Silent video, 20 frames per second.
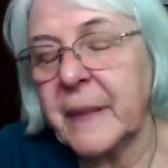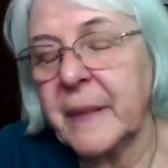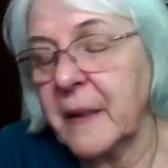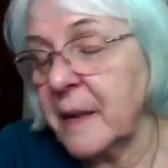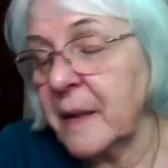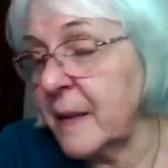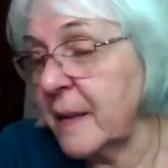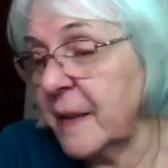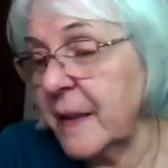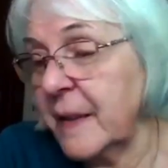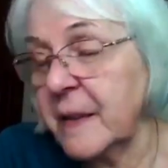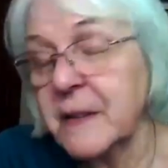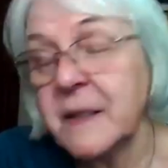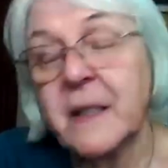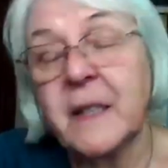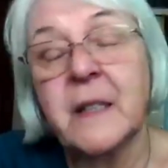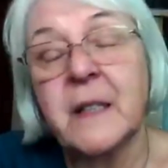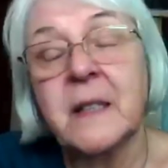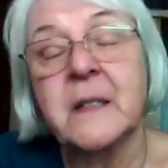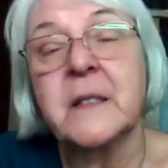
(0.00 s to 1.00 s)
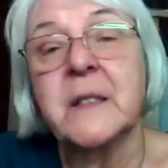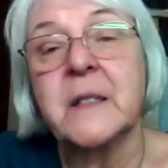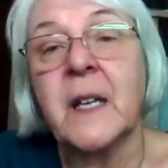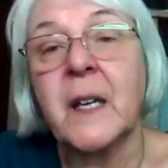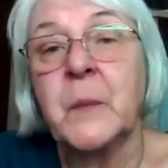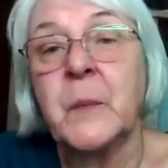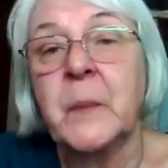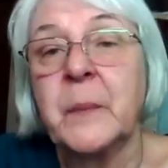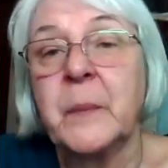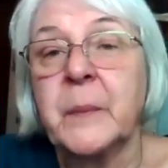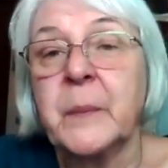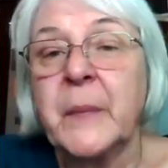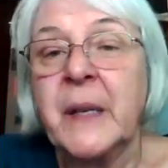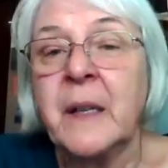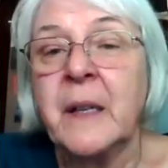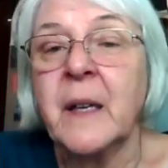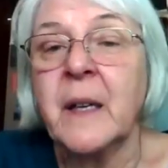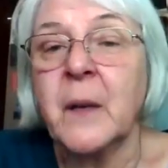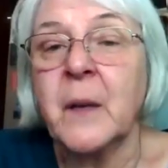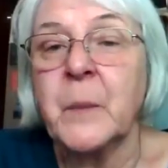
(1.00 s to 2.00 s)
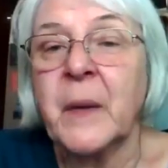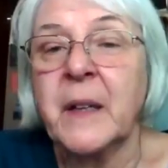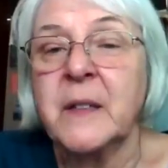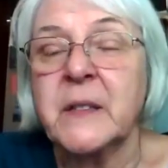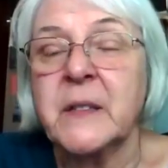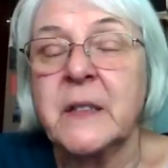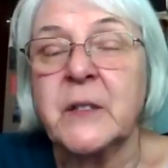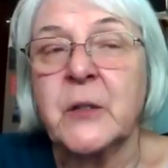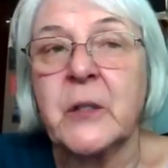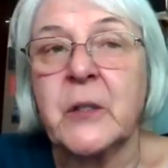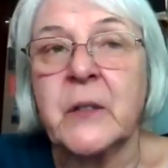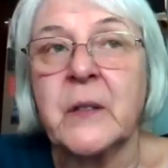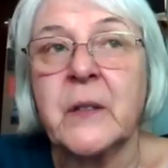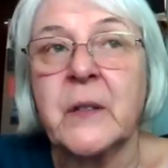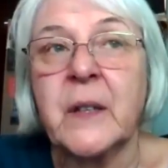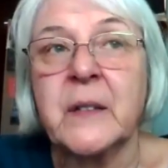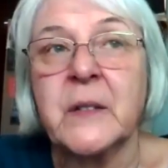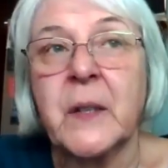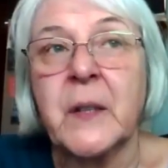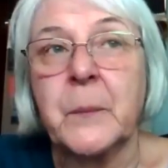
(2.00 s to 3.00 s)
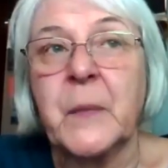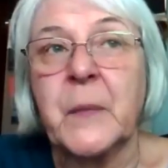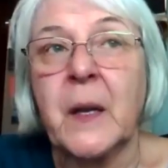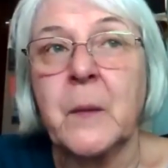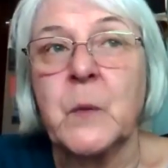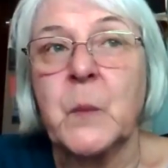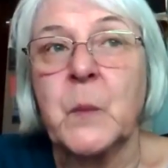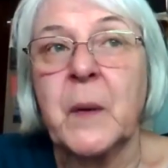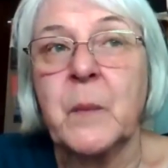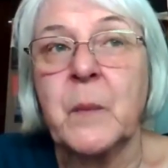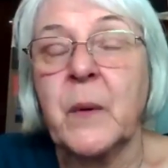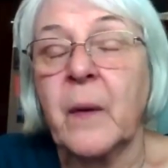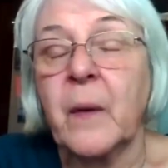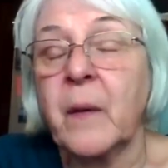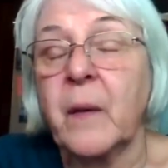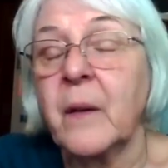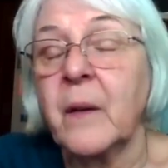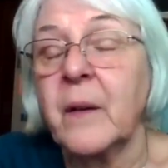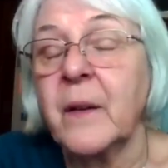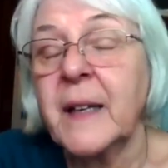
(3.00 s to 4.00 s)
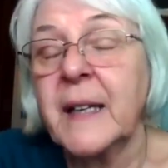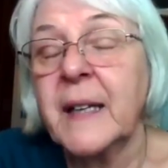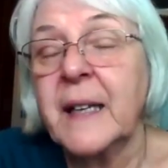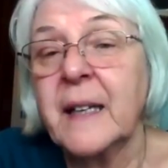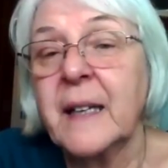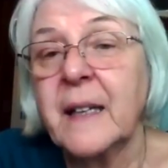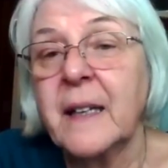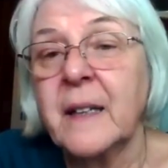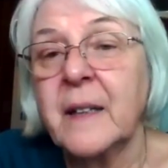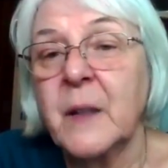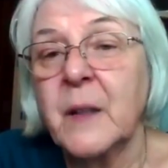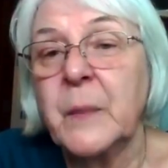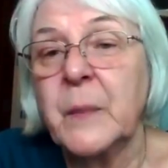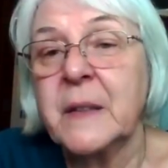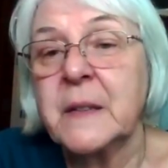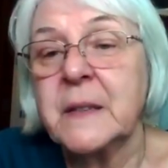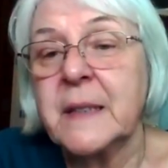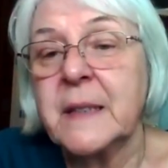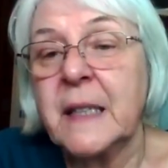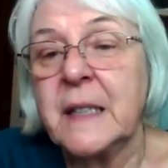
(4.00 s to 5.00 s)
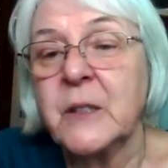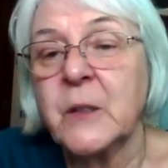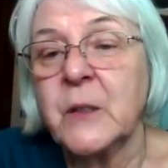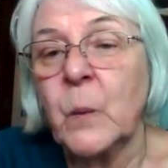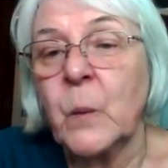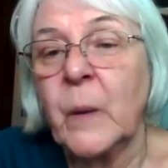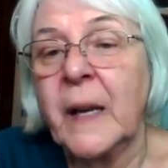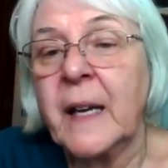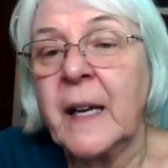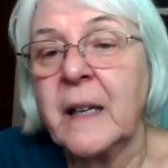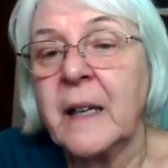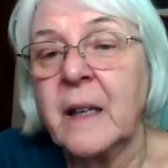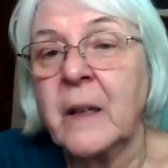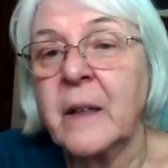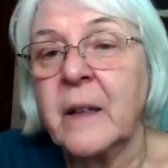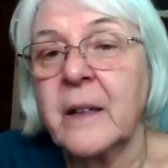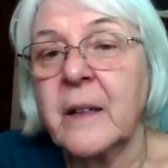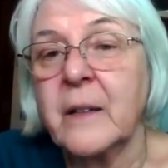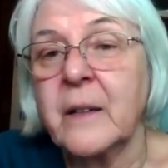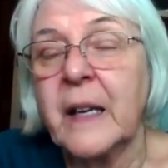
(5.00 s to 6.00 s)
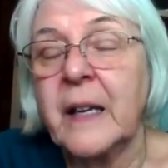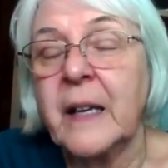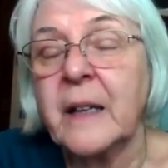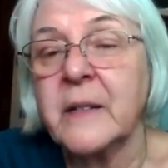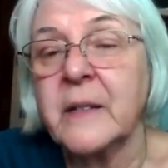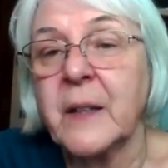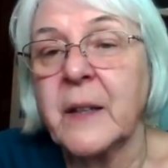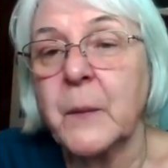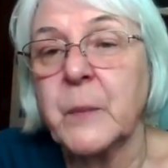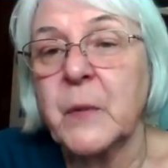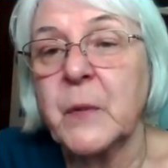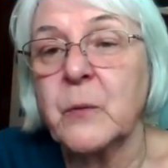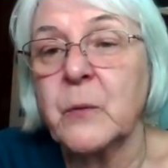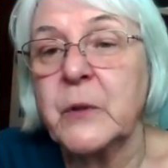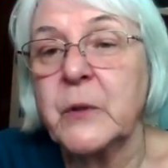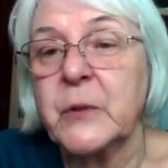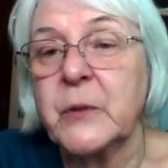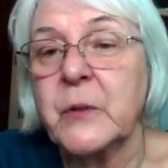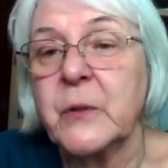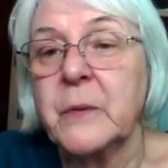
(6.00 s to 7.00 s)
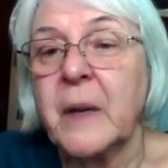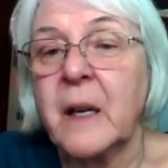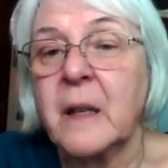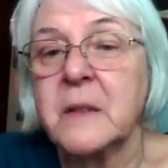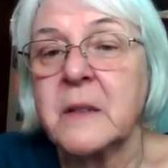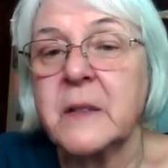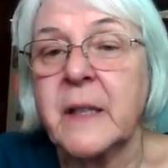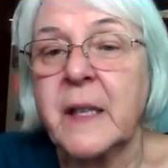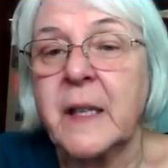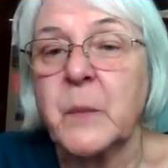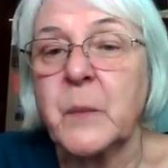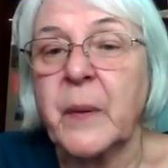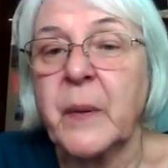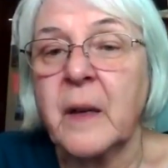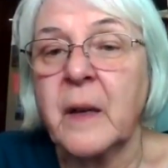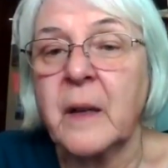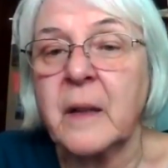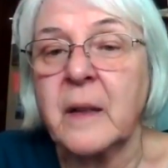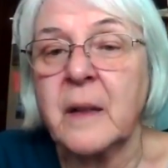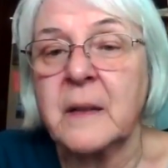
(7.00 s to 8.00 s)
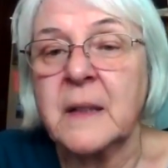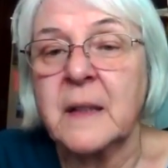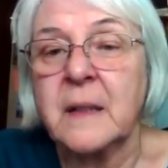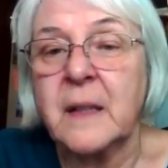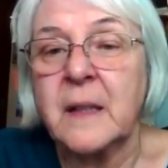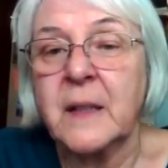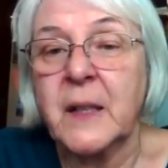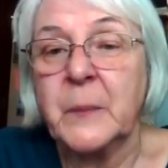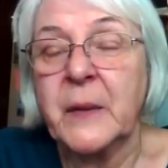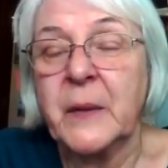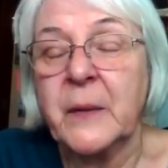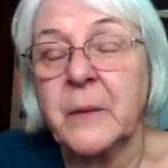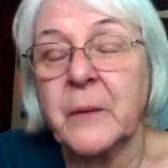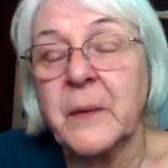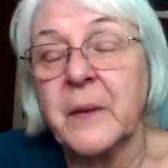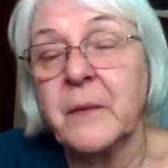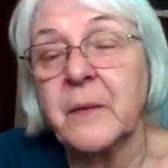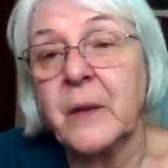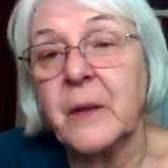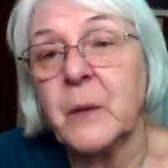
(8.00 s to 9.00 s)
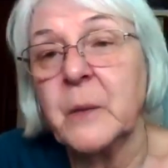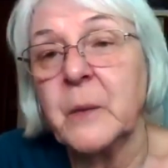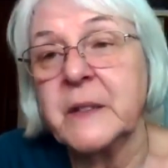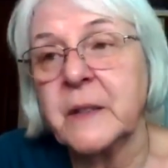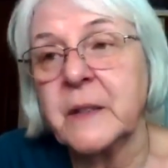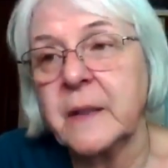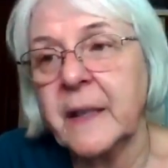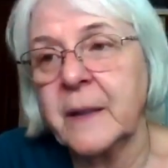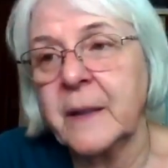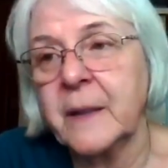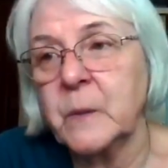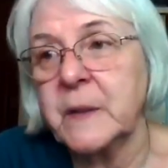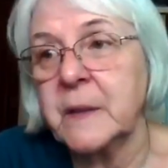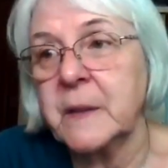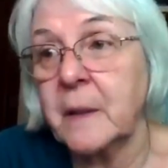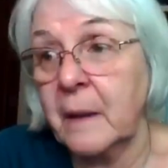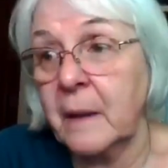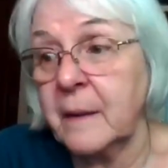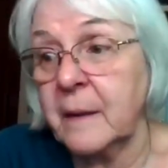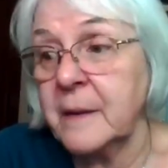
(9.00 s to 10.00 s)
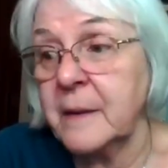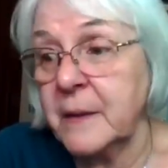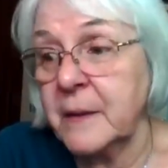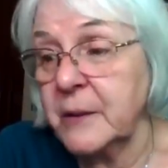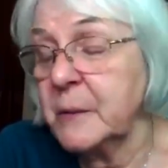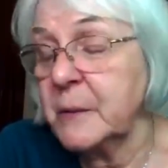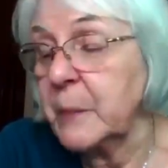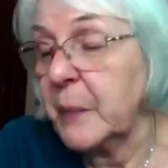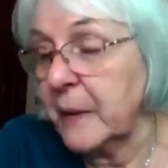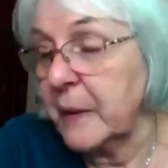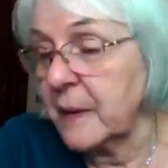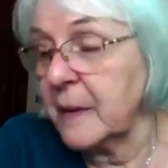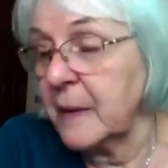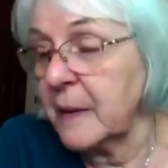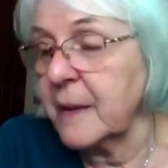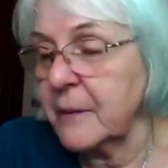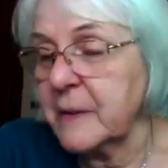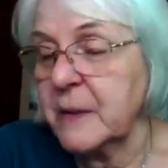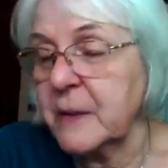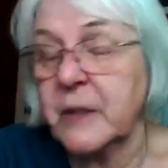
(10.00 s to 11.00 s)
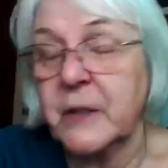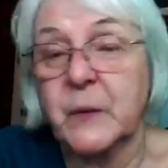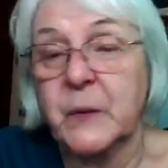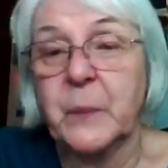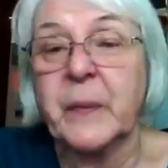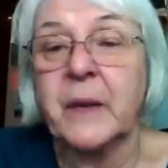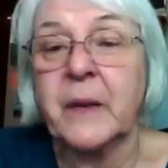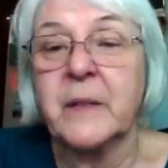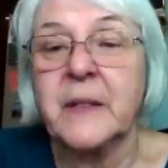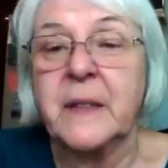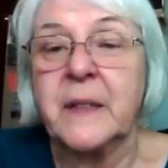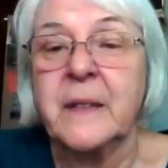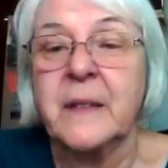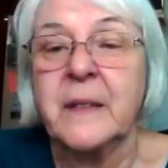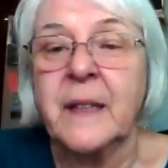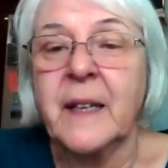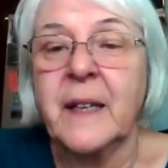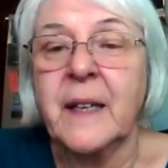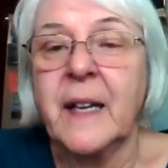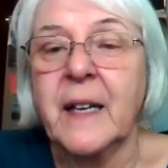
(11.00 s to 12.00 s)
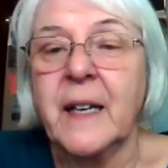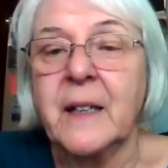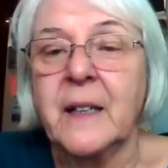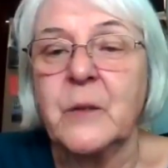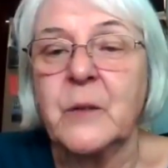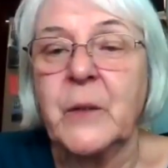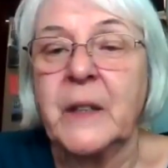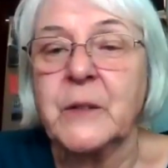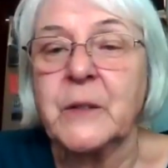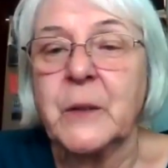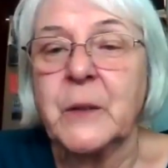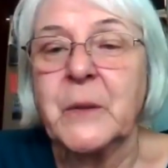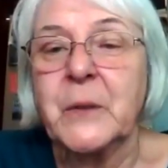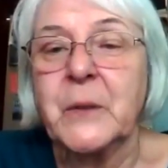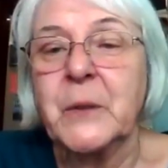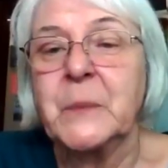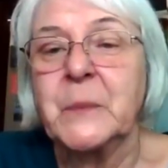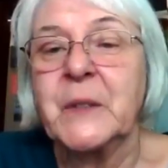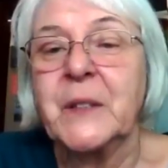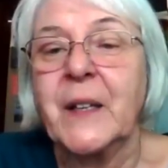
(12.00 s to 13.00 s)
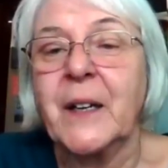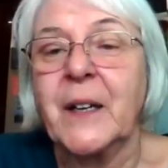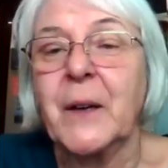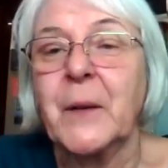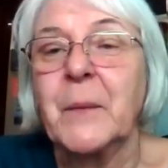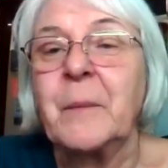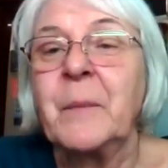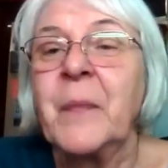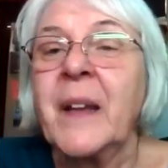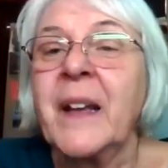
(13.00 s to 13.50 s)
uh, his kids and me and my sister and sometimes my brother in the big station wagon and take us up to Rooster Rock State Park on the Columbia River, which then was not a nude park. It was just barely had dressing rooms there.